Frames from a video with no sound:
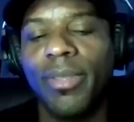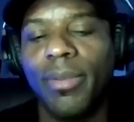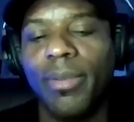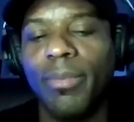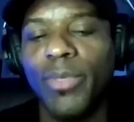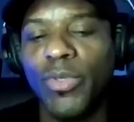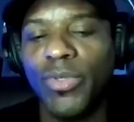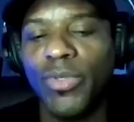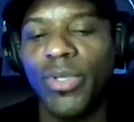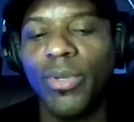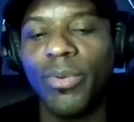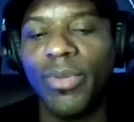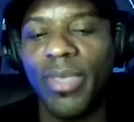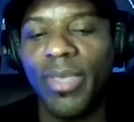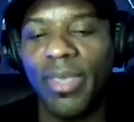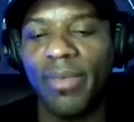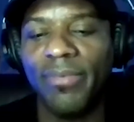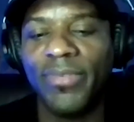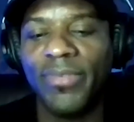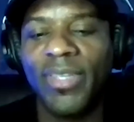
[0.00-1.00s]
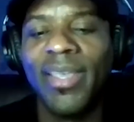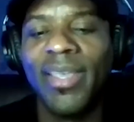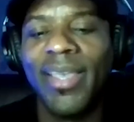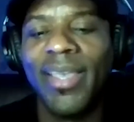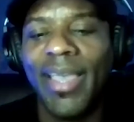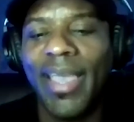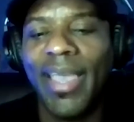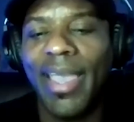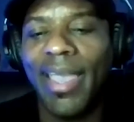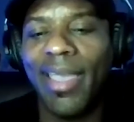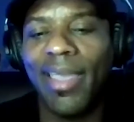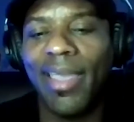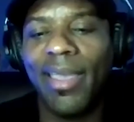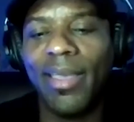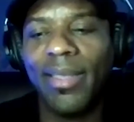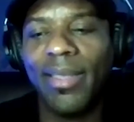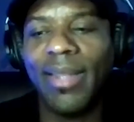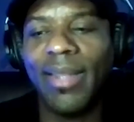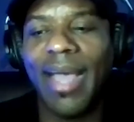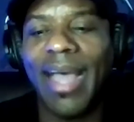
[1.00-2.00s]
musical gift.
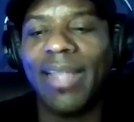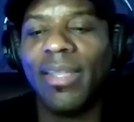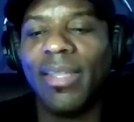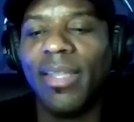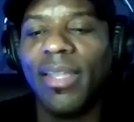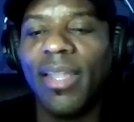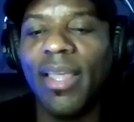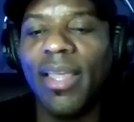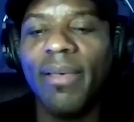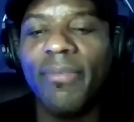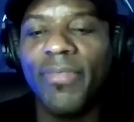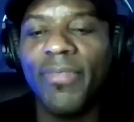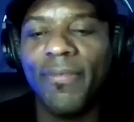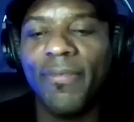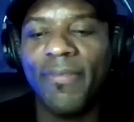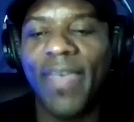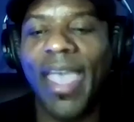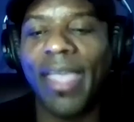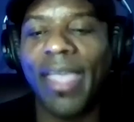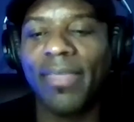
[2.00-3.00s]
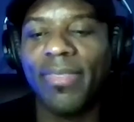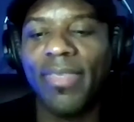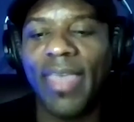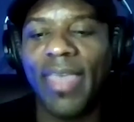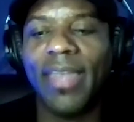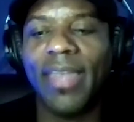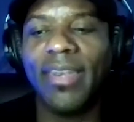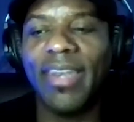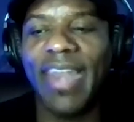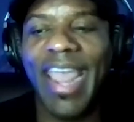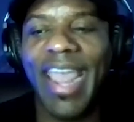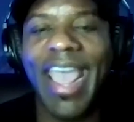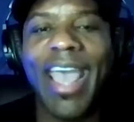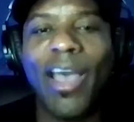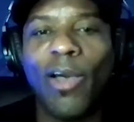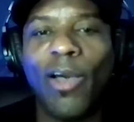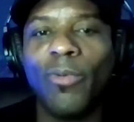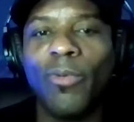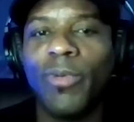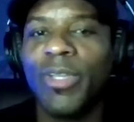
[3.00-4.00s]
And I love the fact that
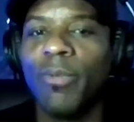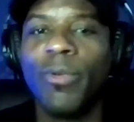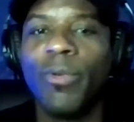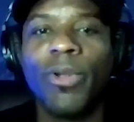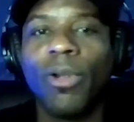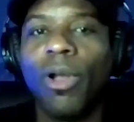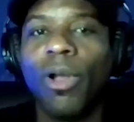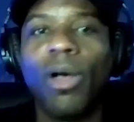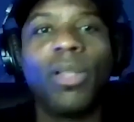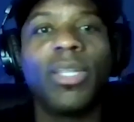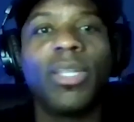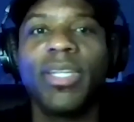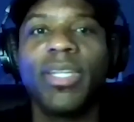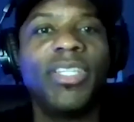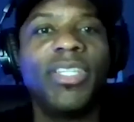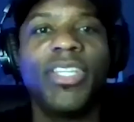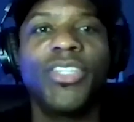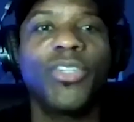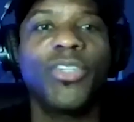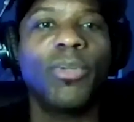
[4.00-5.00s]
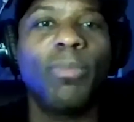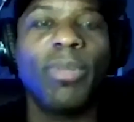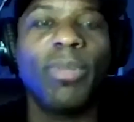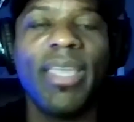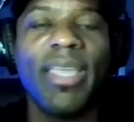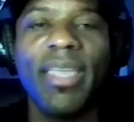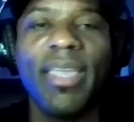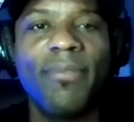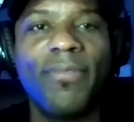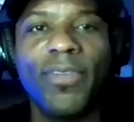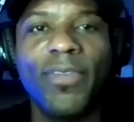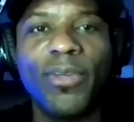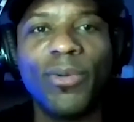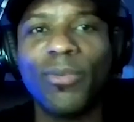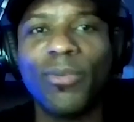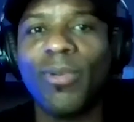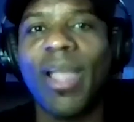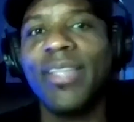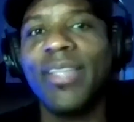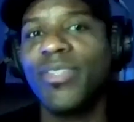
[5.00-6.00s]
now we're all on a digital playing
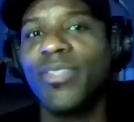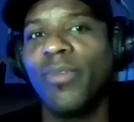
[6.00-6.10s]
field, right?